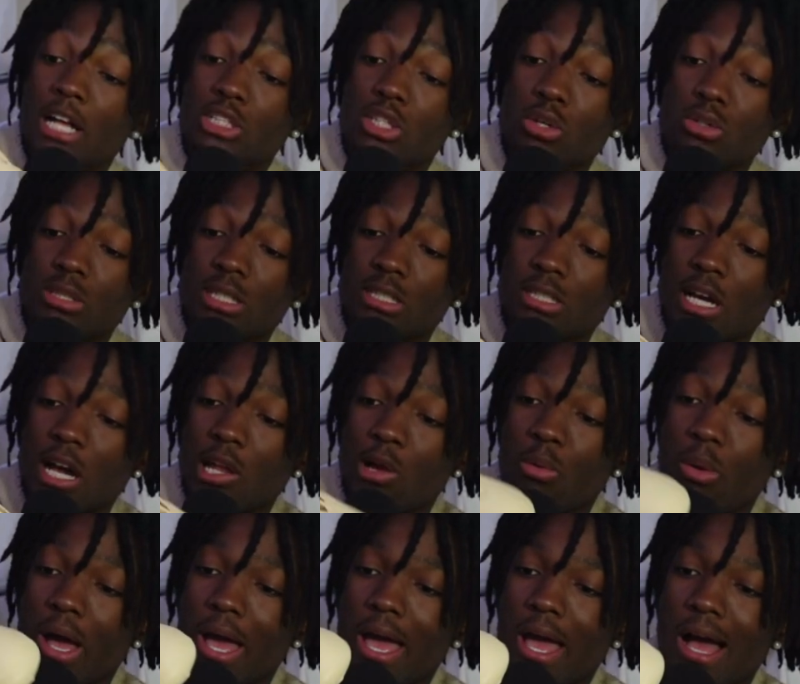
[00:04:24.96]
chose this
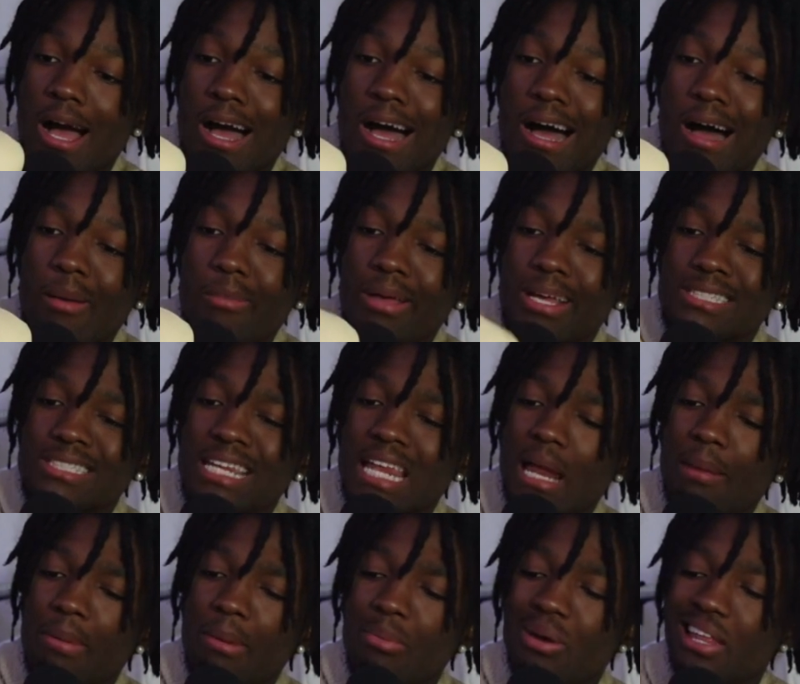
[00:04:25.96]
colorway because a
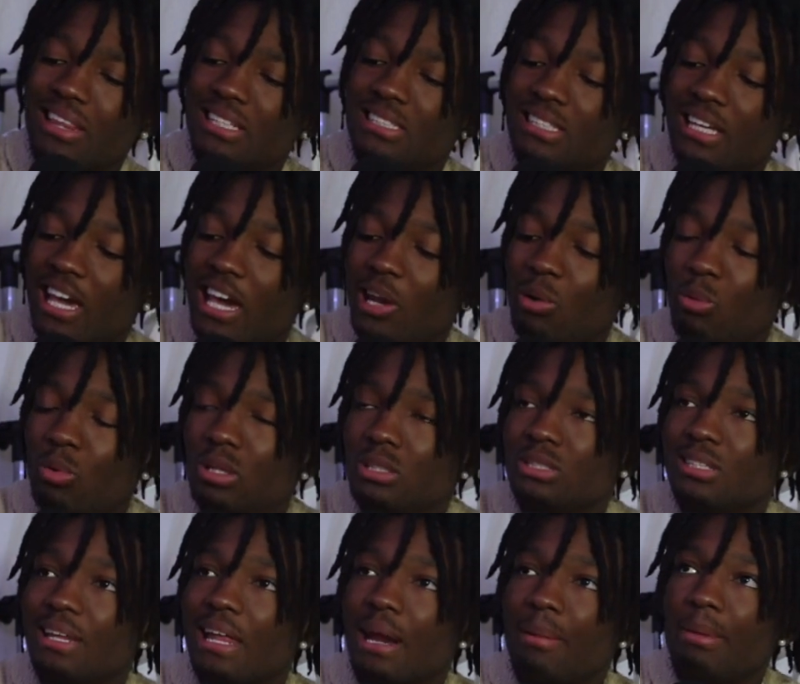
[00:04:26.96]
lot of people had the tan
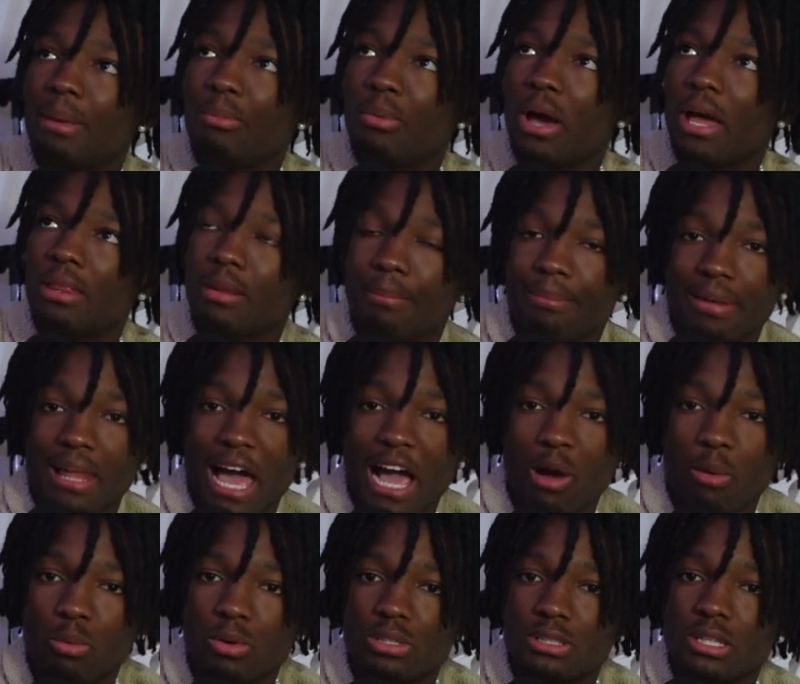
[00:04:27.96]
ones, a lot of people had the
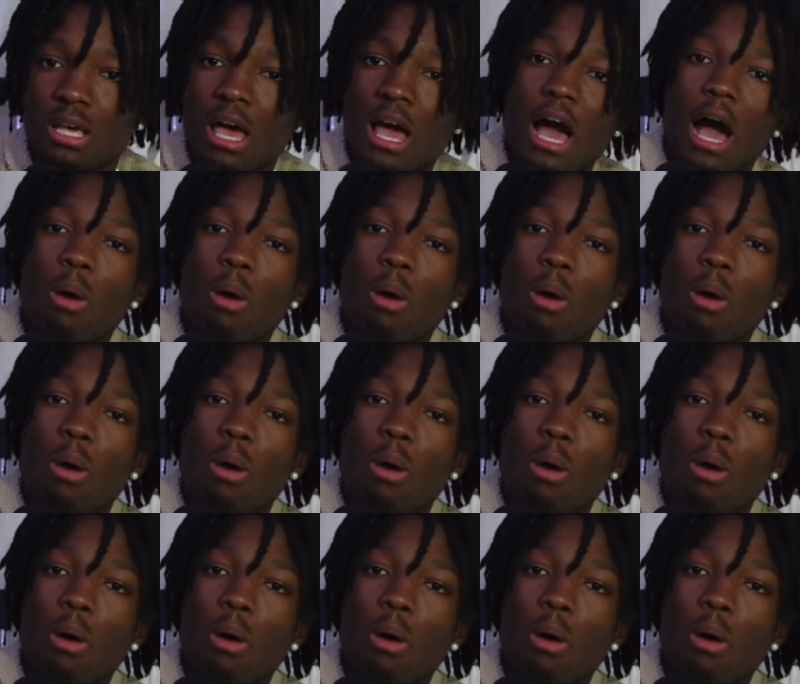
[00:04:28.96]
black ones.